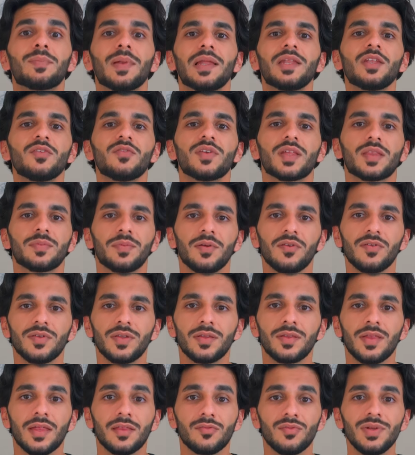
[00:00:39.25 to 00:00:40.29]
blend of
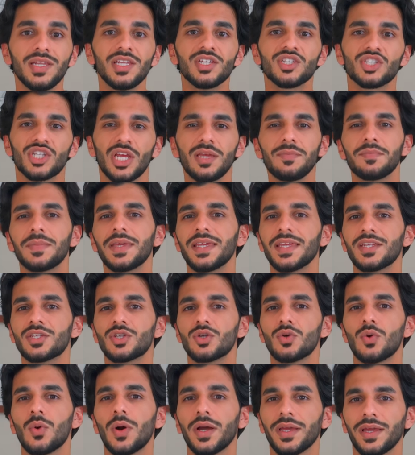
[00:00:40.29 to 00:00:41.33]
experiences has really shaped me into
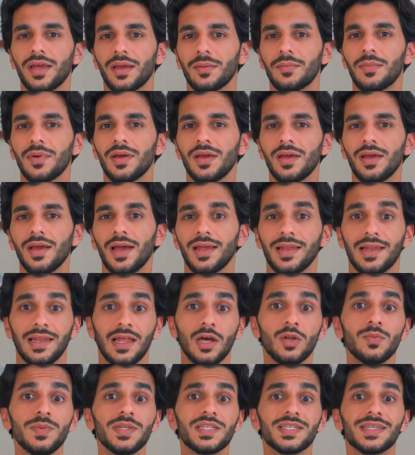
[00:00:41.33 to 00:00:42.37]
who I am and
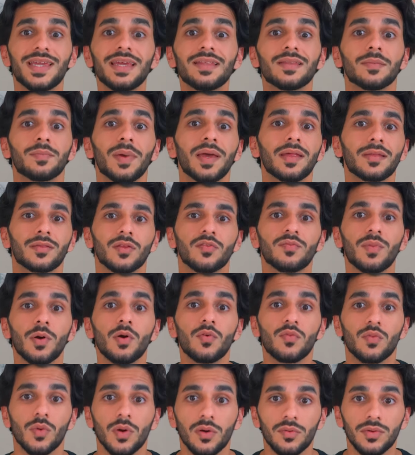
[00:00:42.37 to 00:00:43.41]
allowed me to get the best of
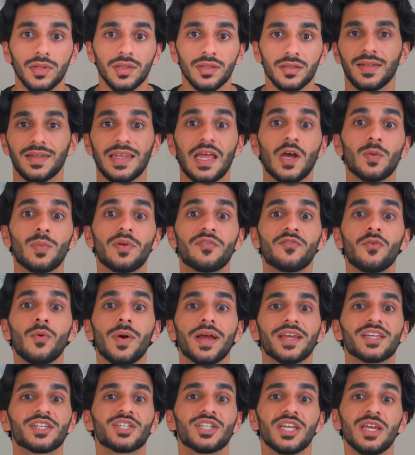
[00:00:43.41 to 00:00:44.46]
both worlds. Now, before
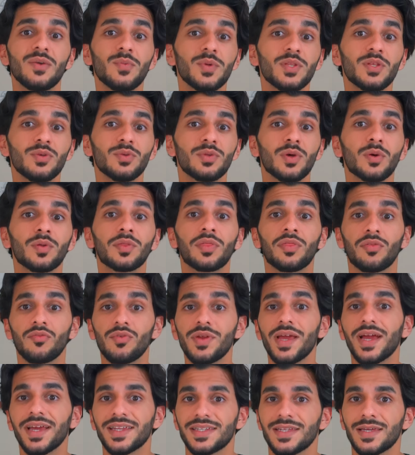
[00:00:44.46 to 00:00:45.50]
I share with you those
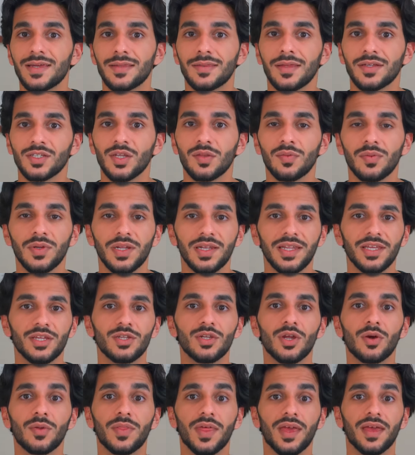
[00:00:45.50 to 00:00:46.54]
three ideas, I just want to let you
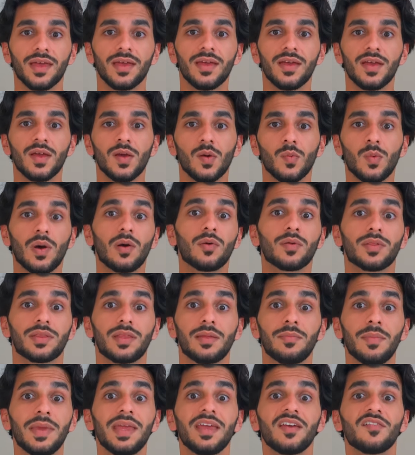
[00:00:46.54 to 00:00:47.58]
know that whilst
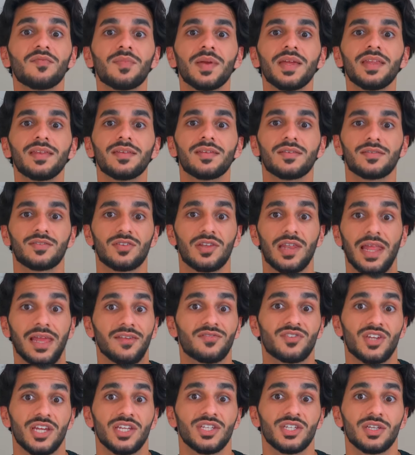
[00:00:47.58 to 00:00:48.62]
they may have been
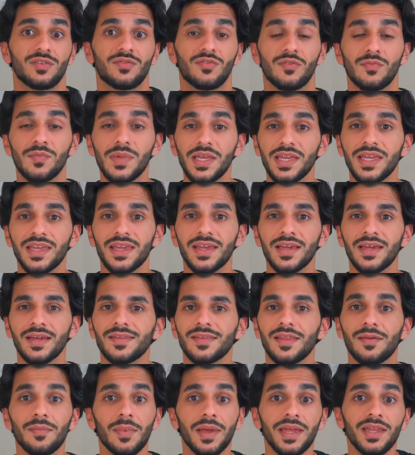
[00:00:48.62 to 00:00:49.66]
life-changing for me,
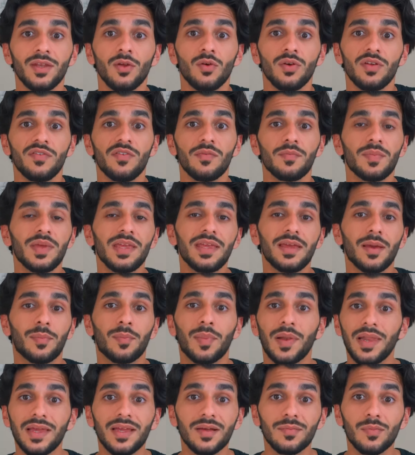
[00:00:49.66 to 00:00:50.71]
they may not even be
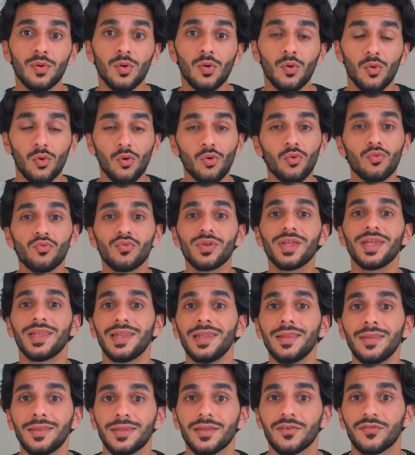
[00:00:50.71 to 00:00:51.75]
applicable or
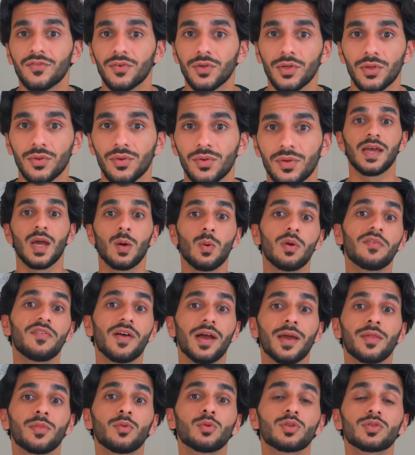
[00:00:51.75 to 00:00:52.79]
realistic for you. However,
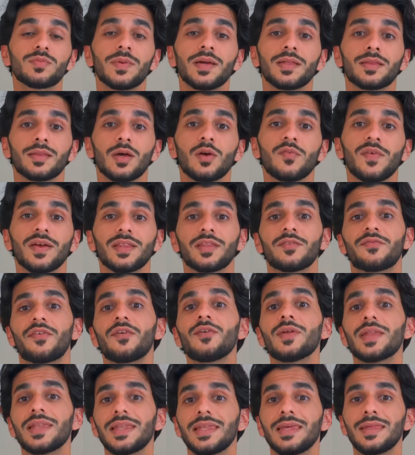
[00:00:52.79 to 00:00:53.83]
I thought to myself, at the
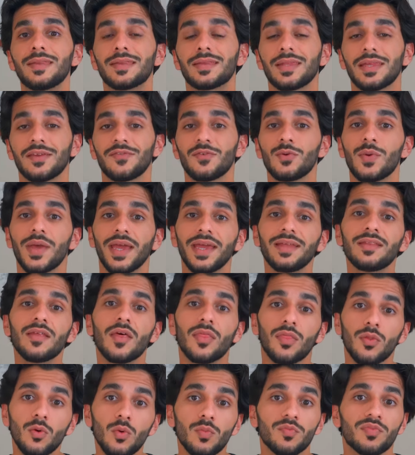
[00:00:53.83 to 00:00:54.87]
very least, if you hear the
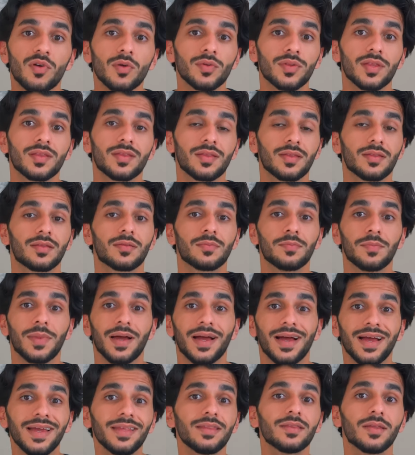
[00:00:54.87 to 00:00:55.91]
thought processes
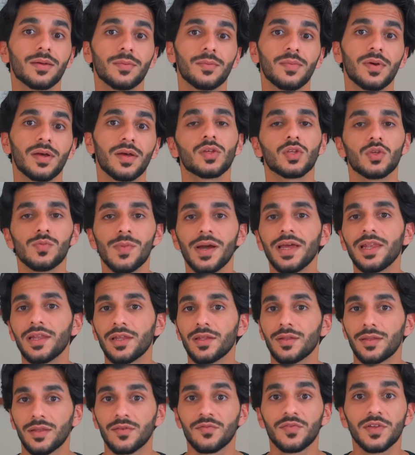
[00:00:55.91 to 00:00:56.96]
behind them, you might
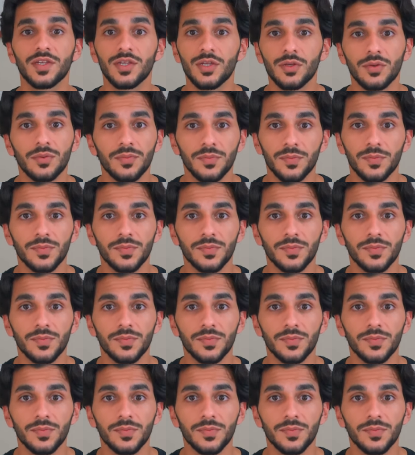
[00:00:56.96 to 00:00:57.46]
learn something new.